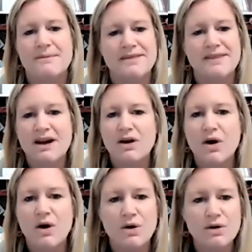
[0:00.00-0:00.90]
That
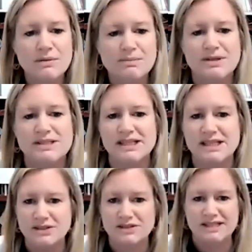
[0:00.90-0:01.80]
whole
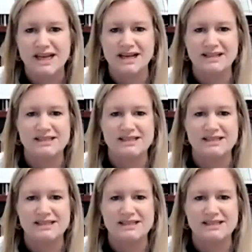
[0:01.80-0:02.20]
procedure takes